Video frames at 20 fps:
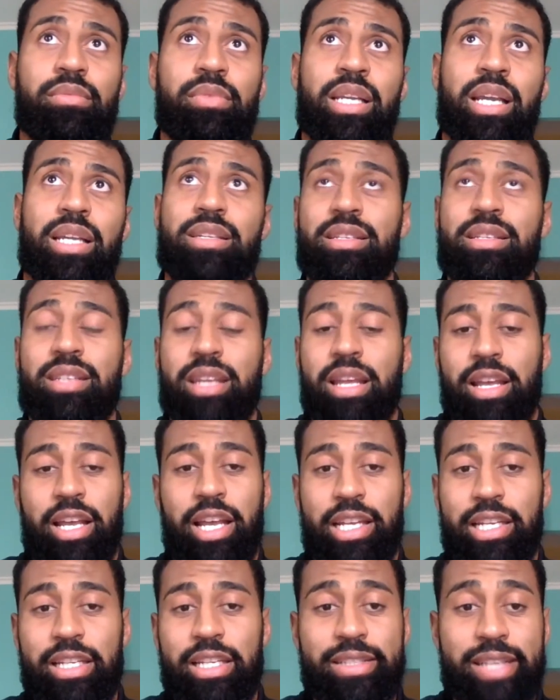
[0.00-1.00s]
as I said,
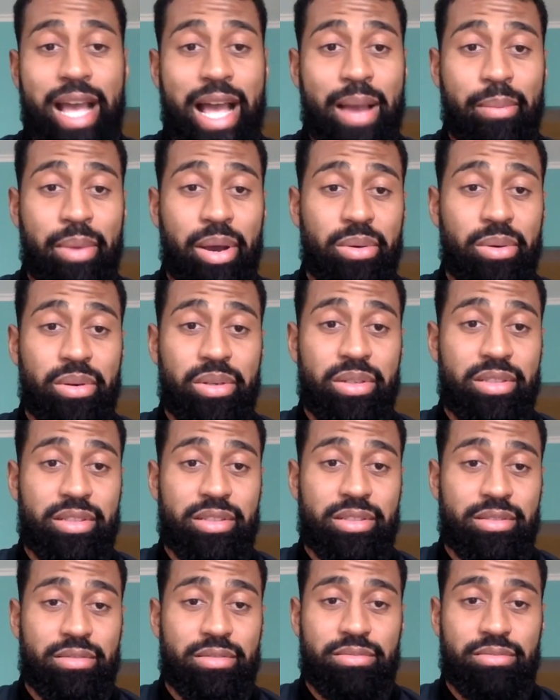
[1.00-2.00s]
at the time I
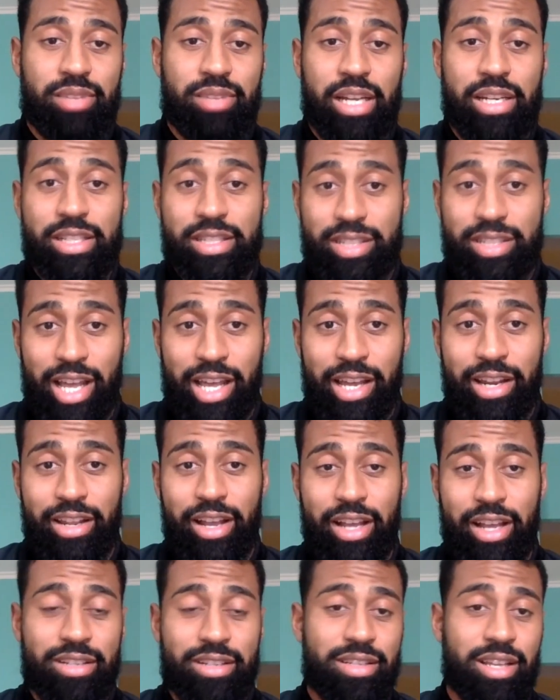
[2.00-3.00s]
was undecided.
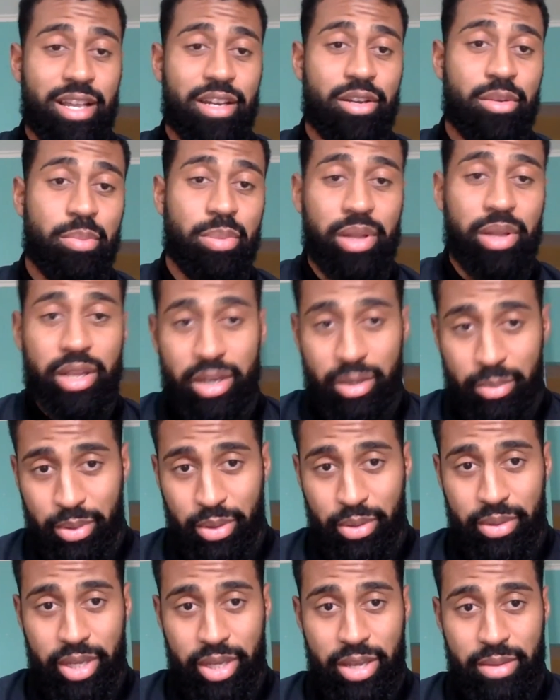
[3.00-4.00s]
I decided to play in the
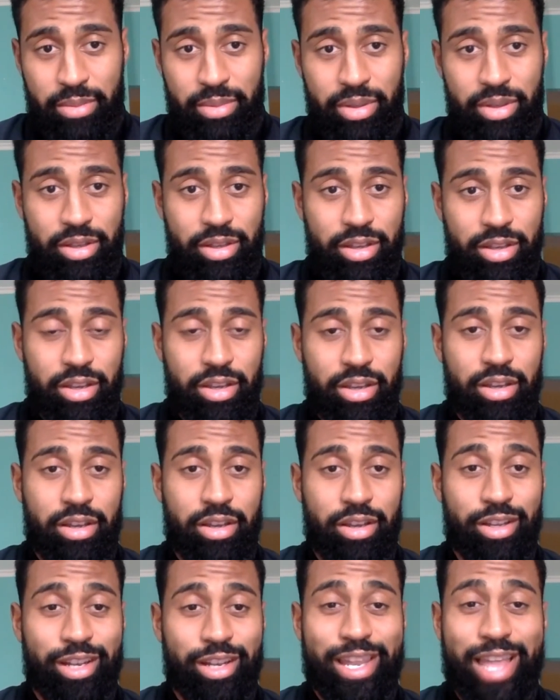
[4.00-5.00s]
bowl game.
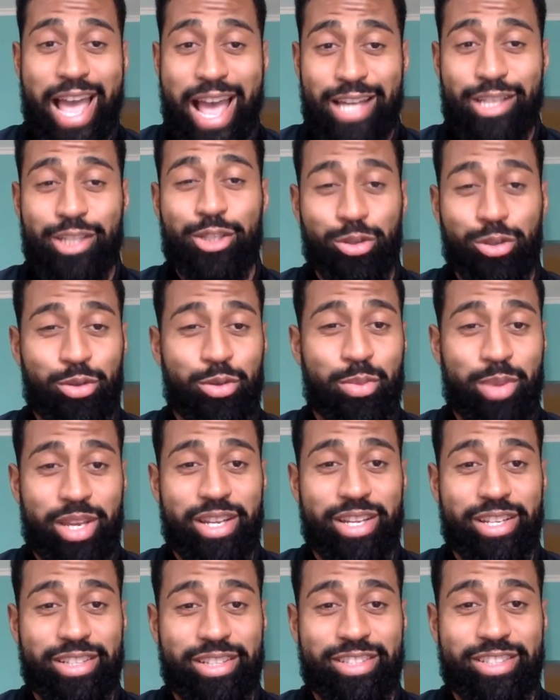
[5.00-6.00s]
Last 2
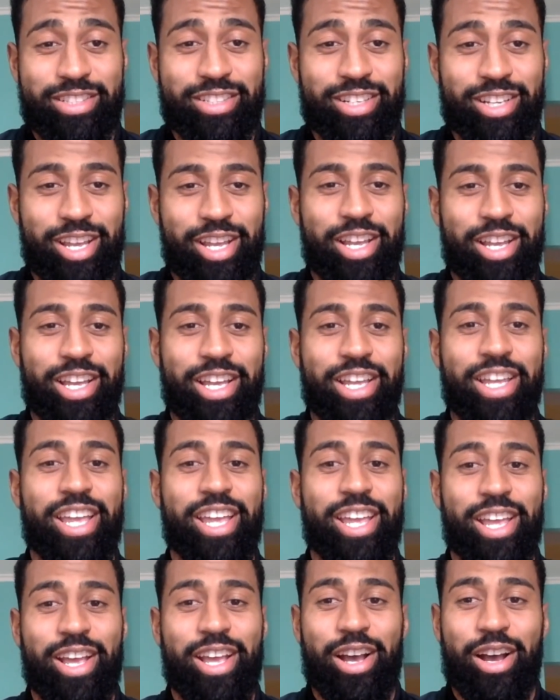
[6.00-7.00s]
minutes
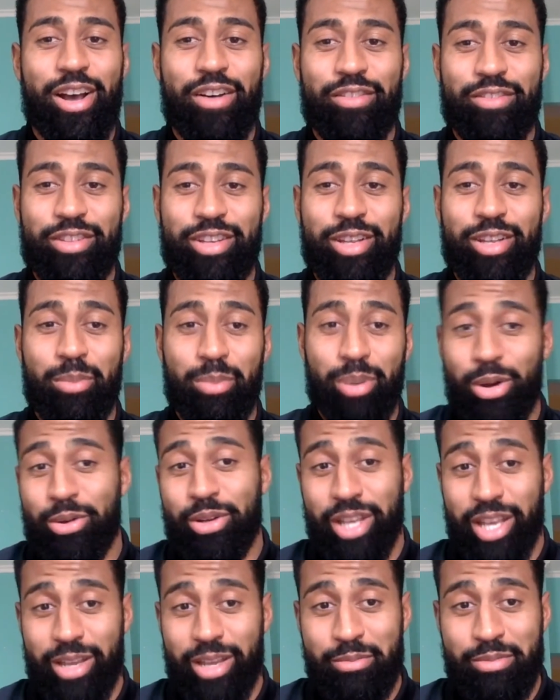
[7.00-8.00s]
of the bowl
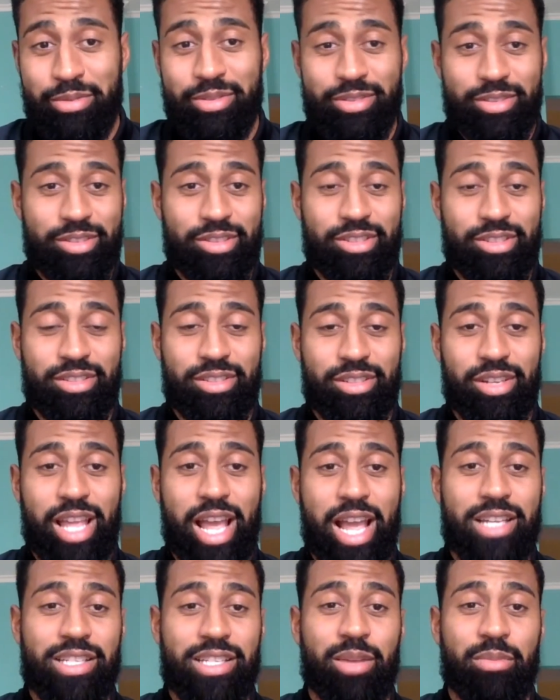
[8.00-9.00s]
game, it's the
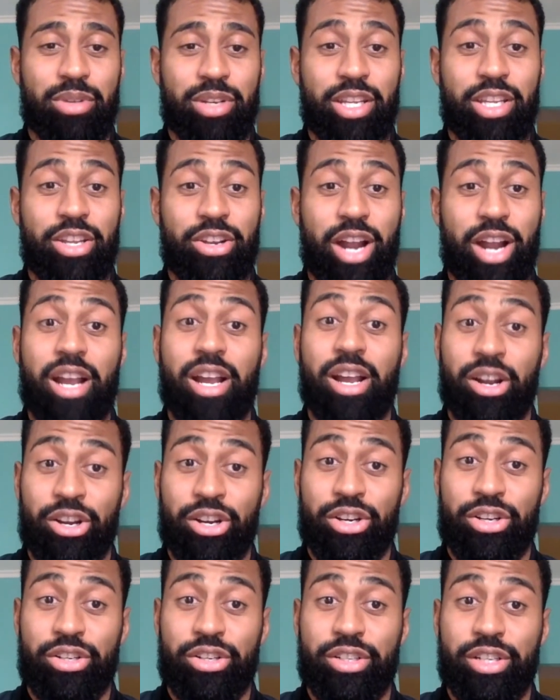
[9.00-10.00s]
last game of the year, I got
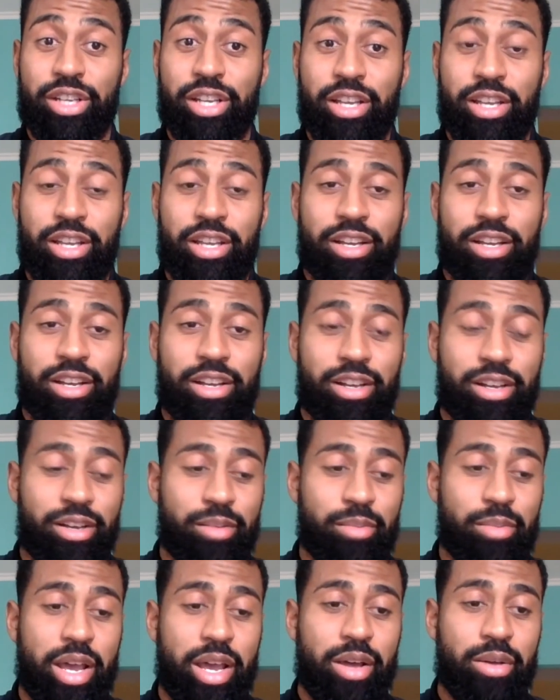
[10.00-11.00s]
hurt.
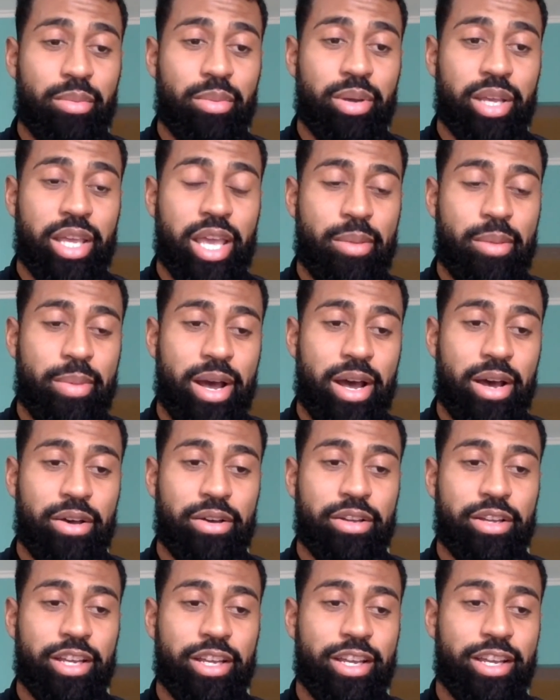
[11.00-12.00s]
My elbow came
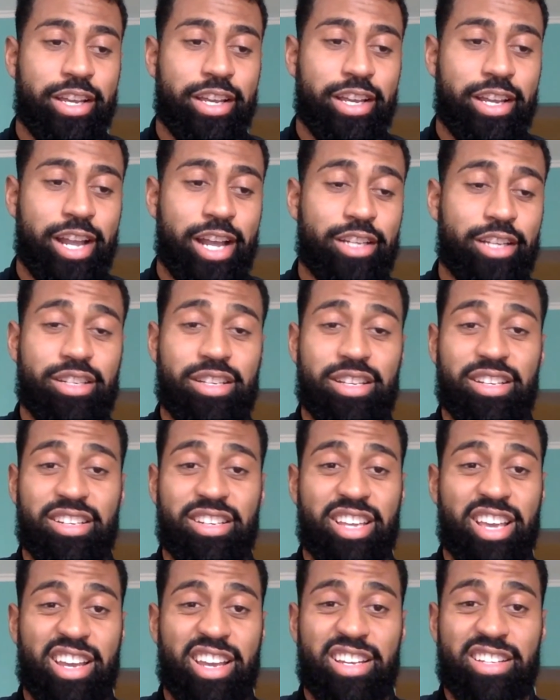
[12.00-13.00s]
out, and I took
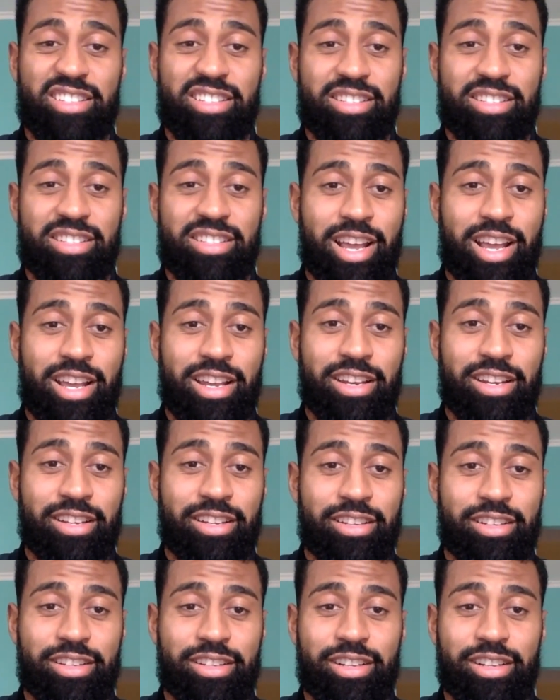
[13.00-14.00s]
that as a sign
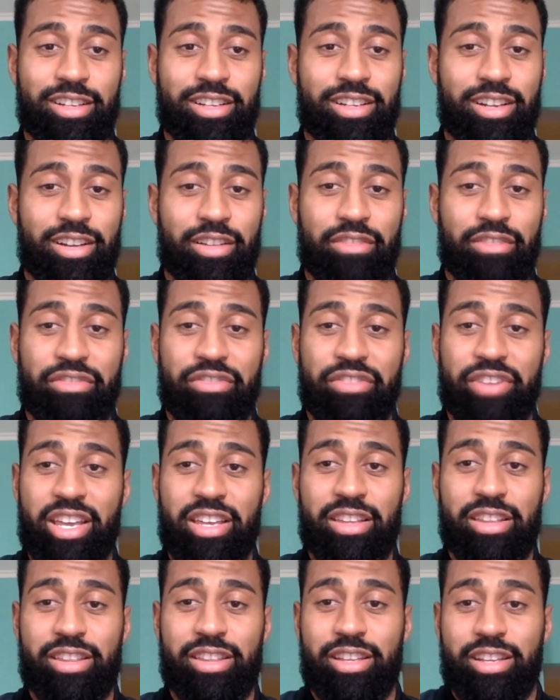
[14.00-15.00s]
of
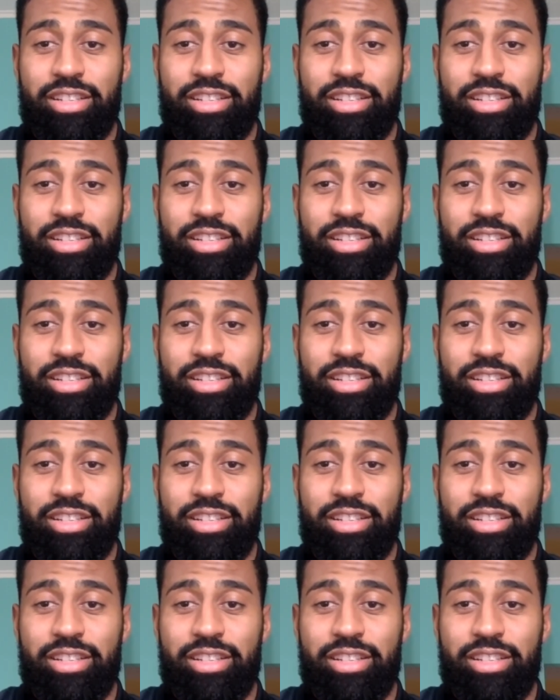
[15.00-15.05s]
faith.